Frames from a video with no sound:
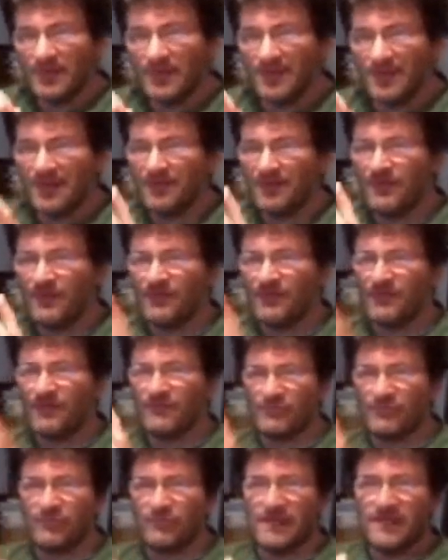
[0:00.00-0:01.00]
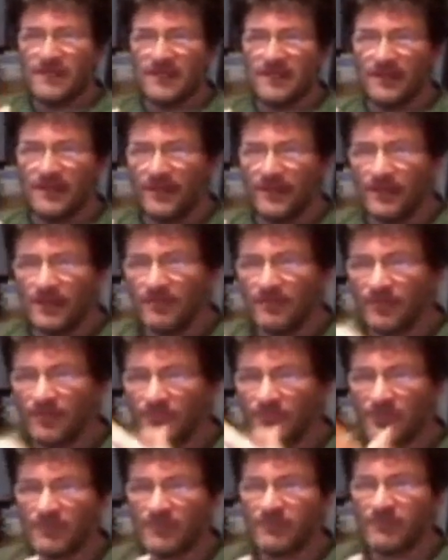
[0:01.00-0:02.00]
if you've ever read anything
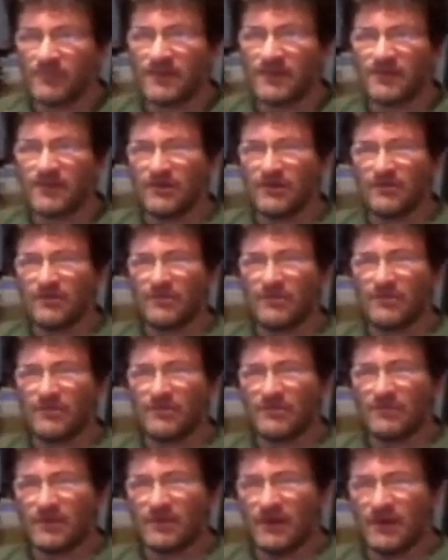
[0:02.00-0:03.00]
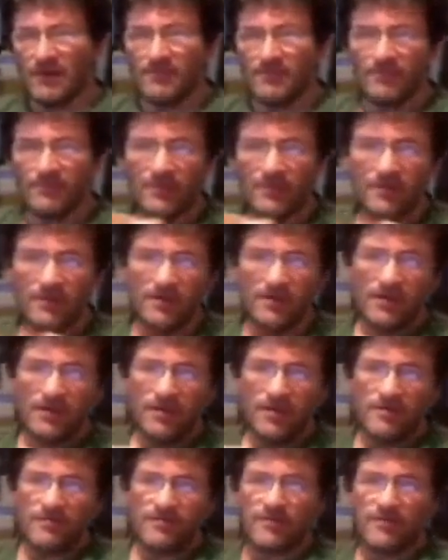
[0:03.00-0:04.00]
from, let's see,
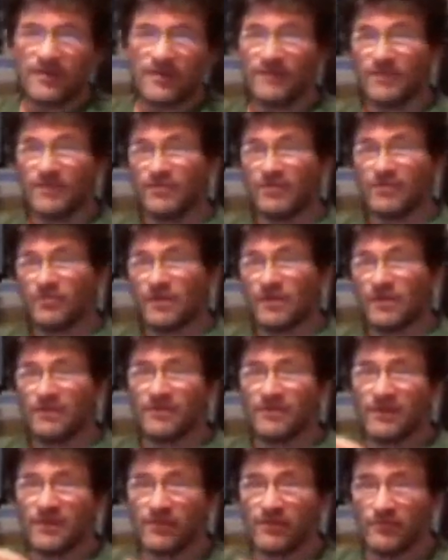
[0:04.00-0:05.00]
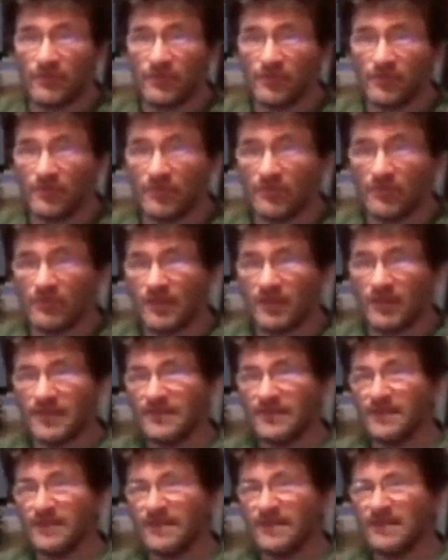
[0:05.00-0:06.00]
first half of the 20th century or
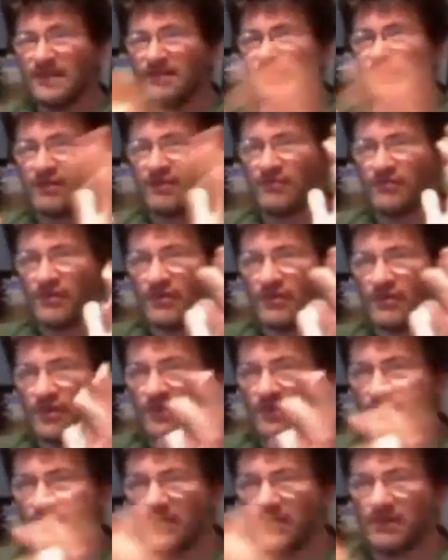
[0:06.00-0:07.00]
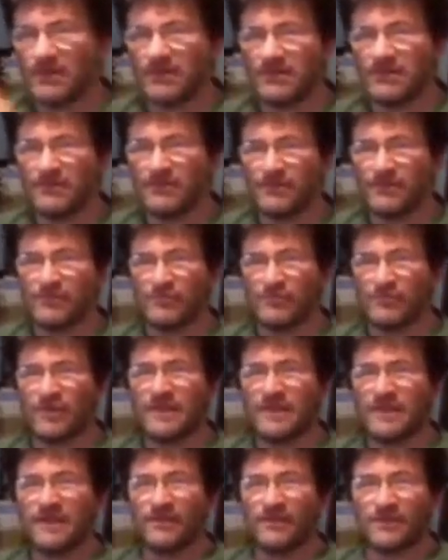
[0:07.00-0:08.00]
late 19th century, it's a different
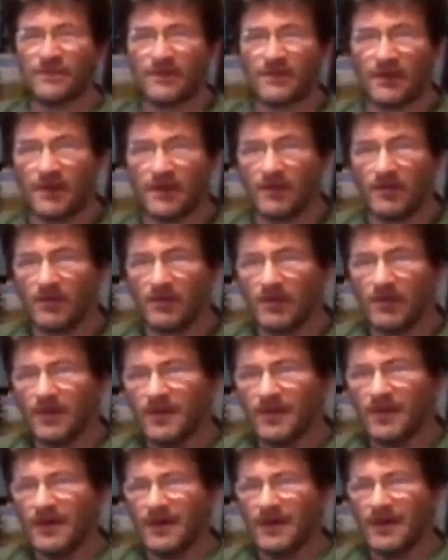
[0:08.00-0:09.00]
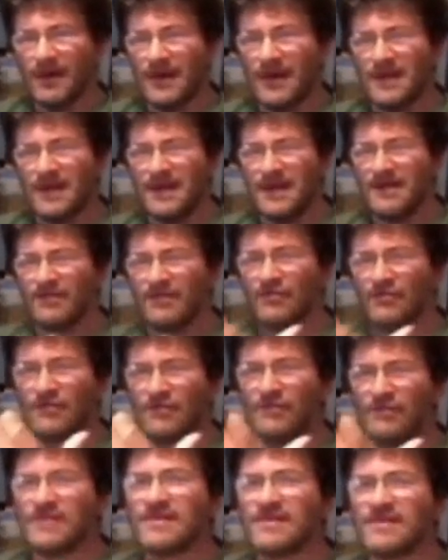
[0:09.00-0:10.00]
writing style. And it
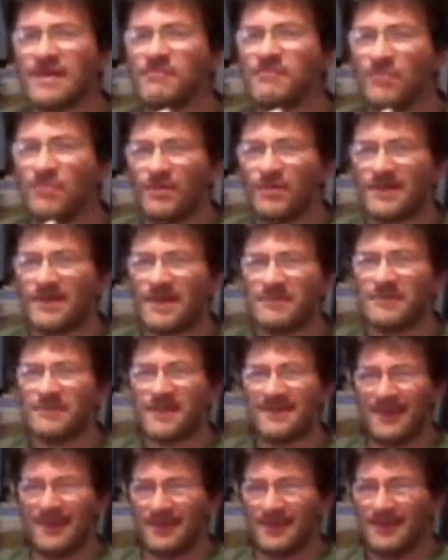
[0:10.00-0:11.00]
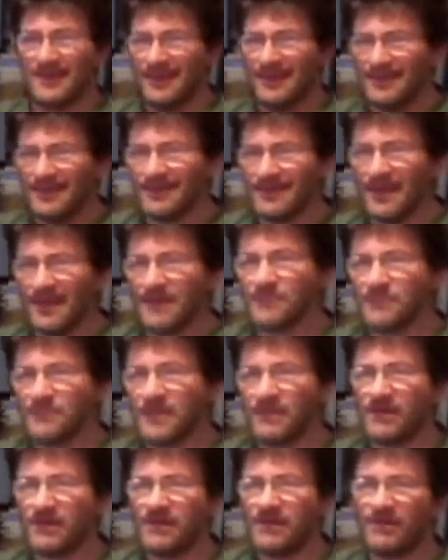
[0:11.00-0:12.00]
sort of resembles that. I'm not saying it is that,
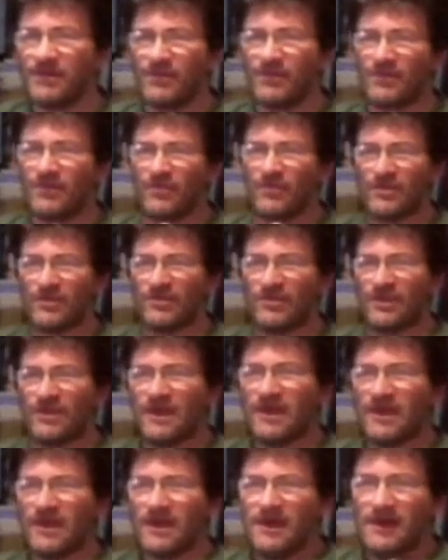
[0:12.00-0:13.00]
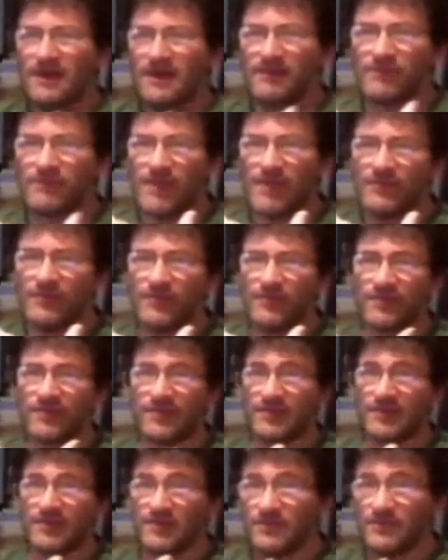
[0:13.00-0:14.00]
but it's just a rather
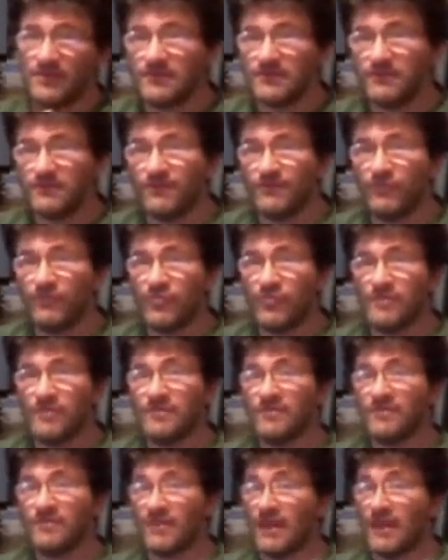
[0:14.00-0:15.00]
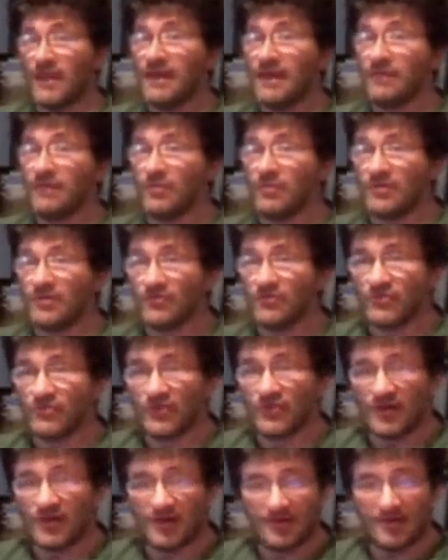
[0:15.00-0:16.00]
stilted form of the
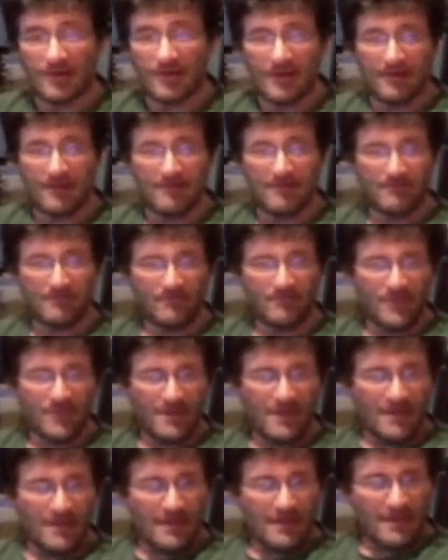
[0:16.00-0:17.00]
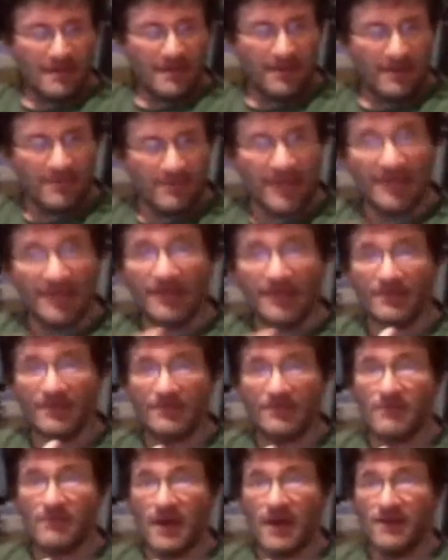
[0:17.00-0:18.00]
language, and at
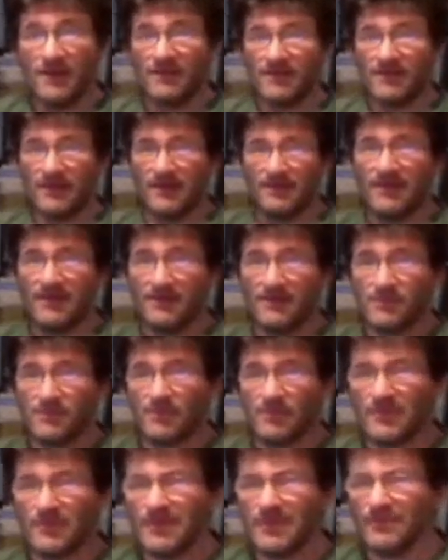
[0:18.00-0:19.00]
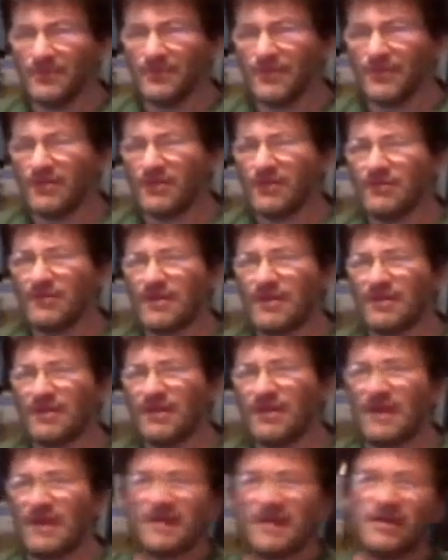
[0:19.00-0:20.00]
least to contemporary ears. So I was
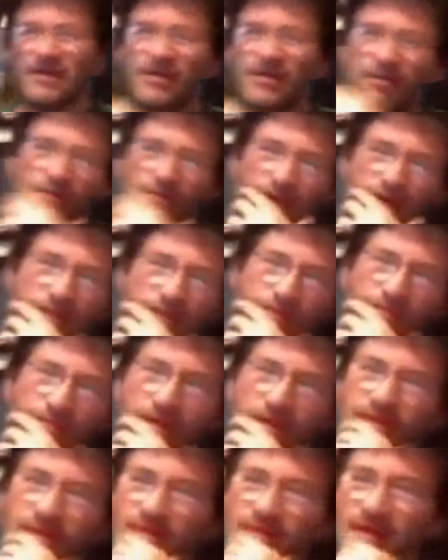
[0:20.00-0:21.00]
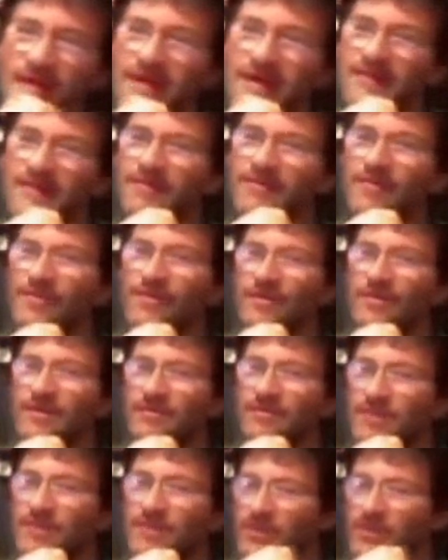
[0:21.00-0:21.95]
kind of curious about that, you see,